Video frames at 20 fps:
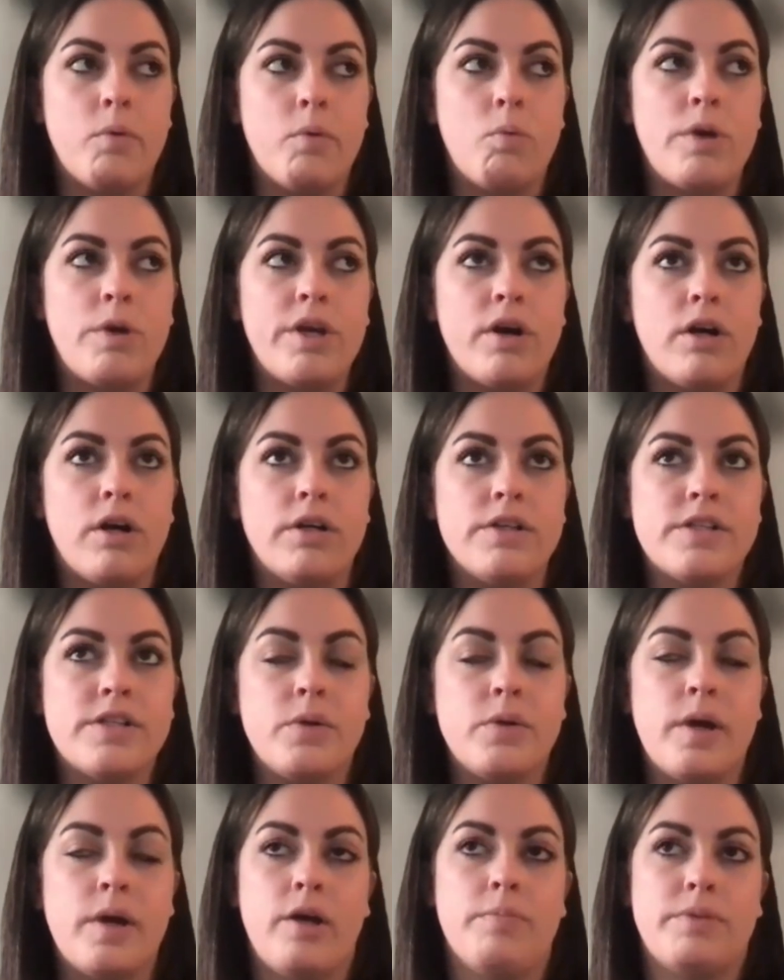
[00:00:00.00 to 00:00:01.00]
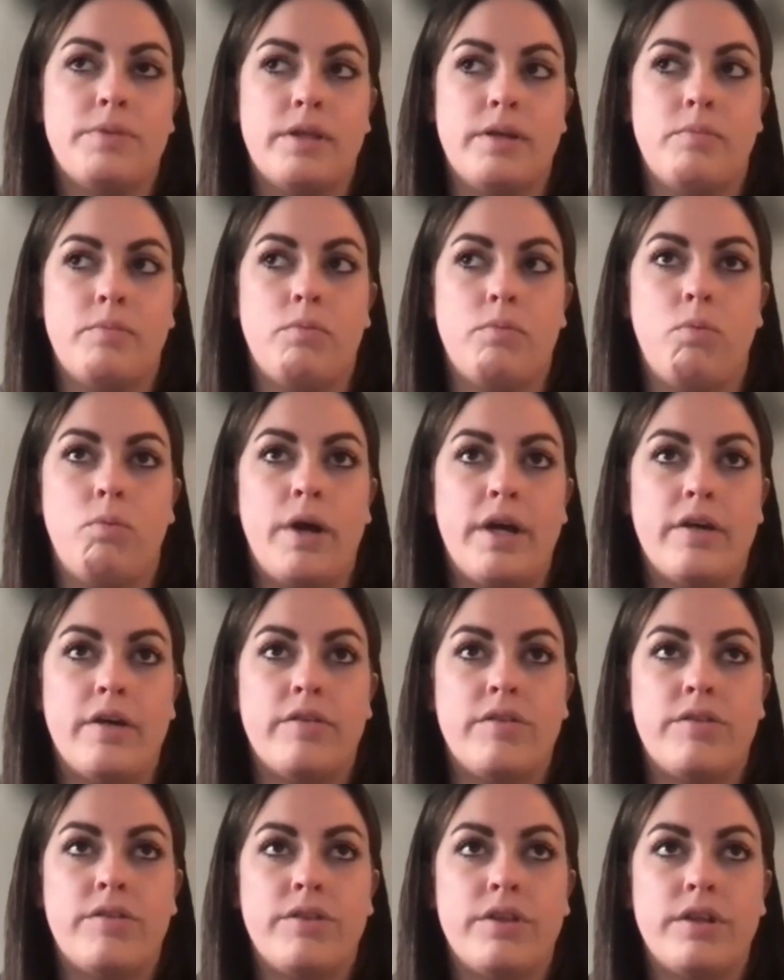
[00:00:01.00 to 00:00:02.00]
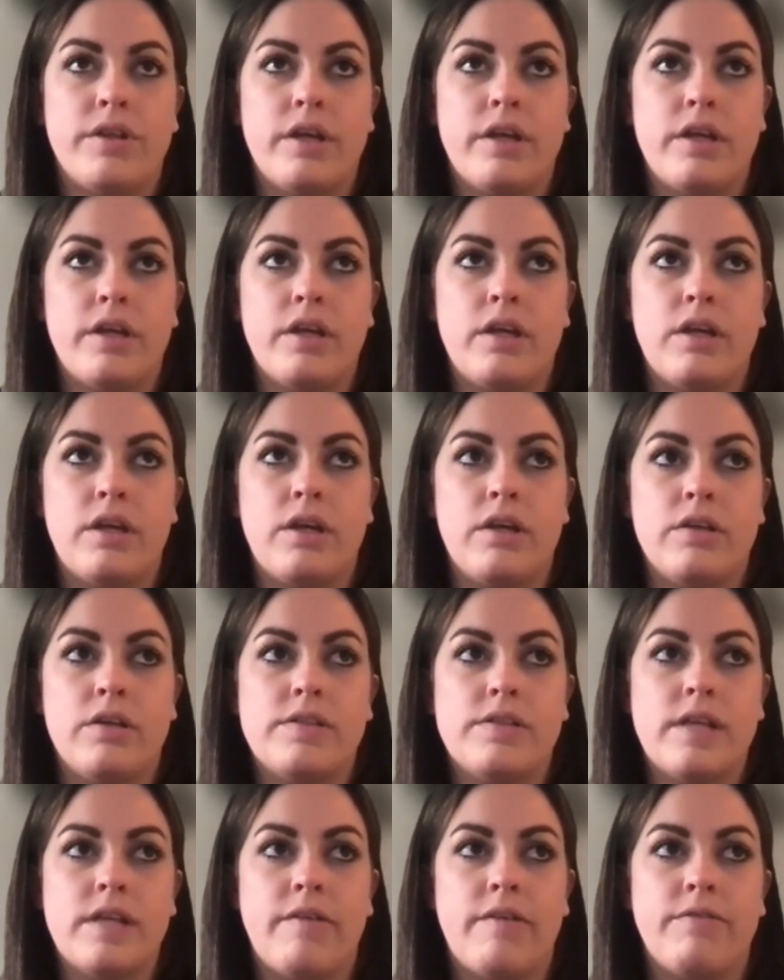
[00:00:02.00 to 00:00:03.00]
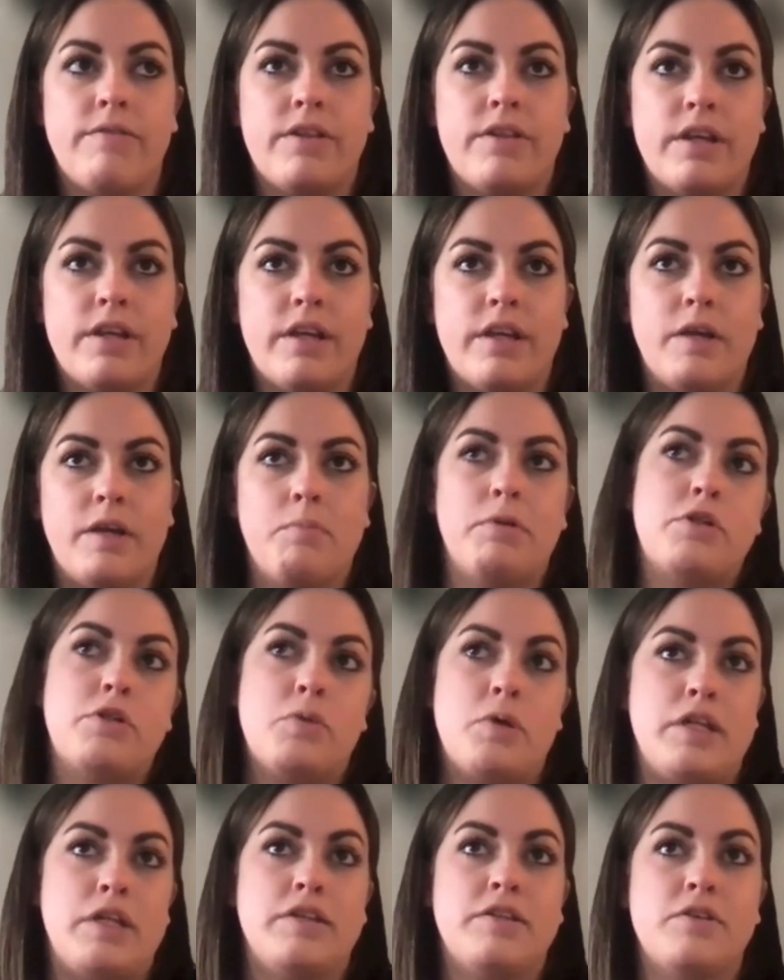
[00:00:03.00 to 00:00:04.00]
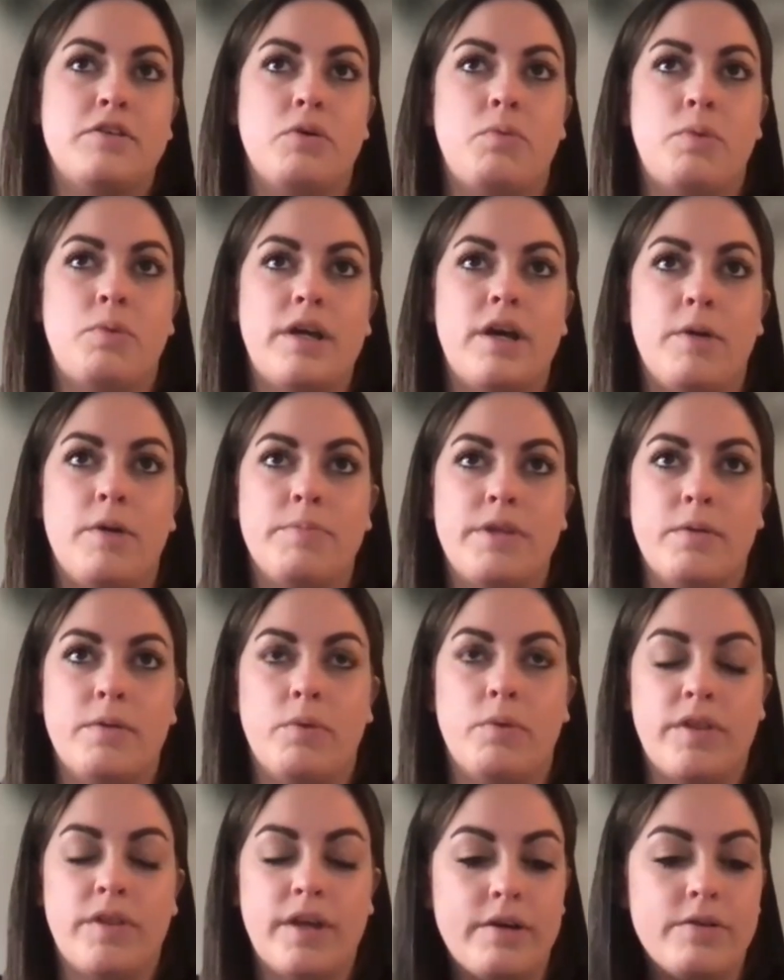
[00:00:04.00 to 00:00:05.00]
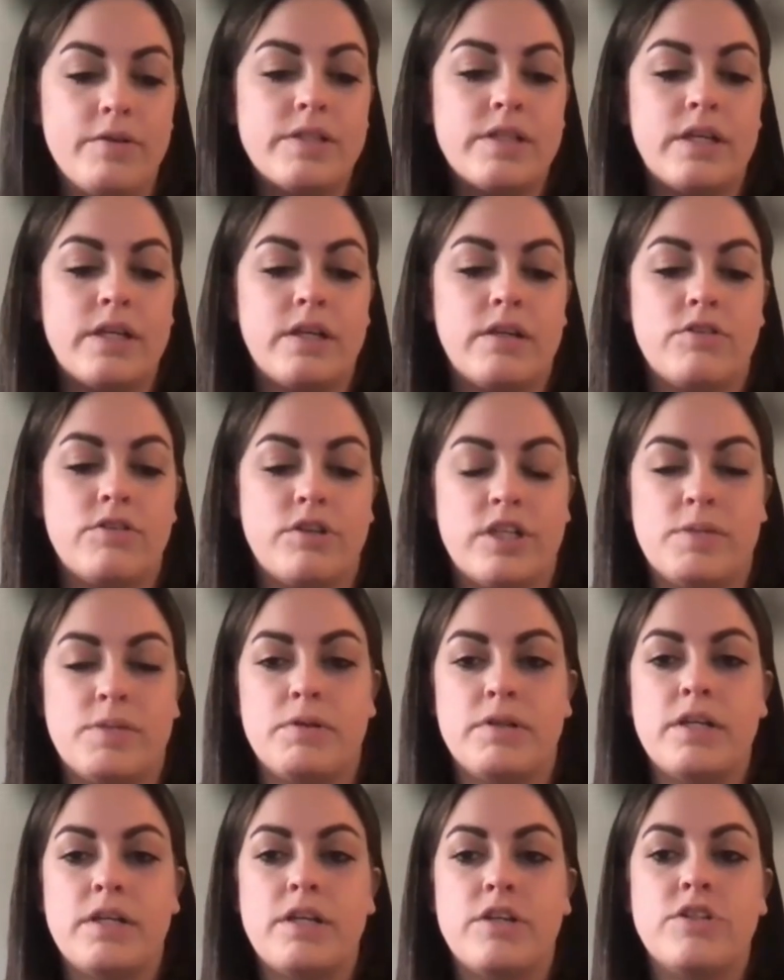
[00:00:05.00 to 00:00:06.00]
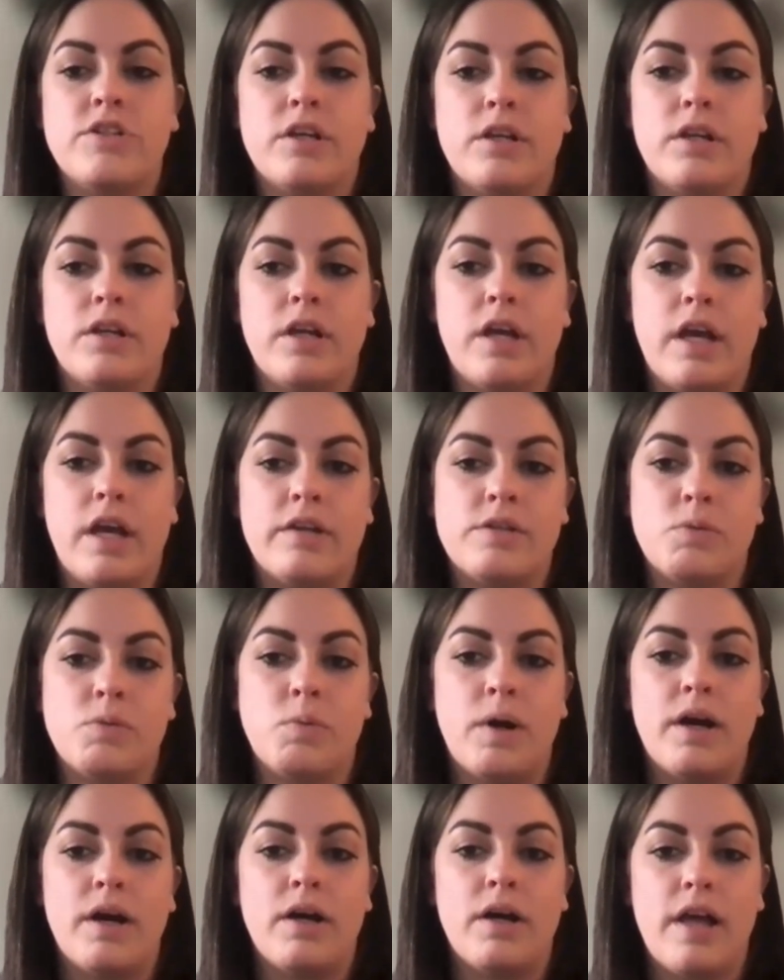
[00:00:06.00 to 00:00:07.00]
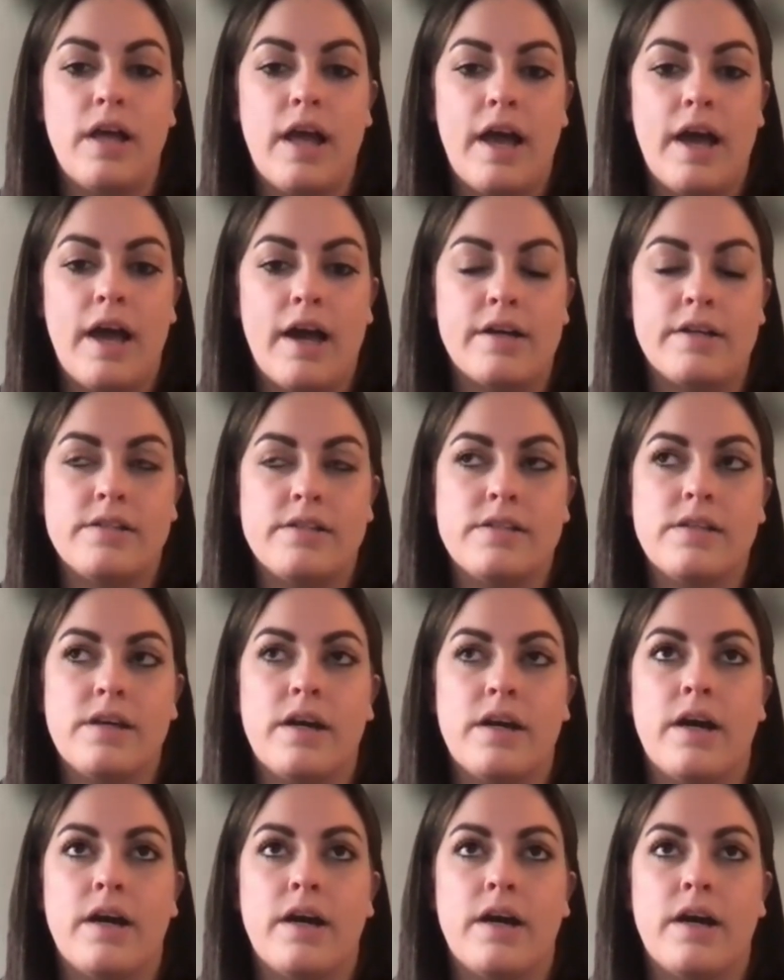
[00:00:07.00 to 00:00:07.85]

We also help them with everything in between. So we help them with housing, transportation, as well as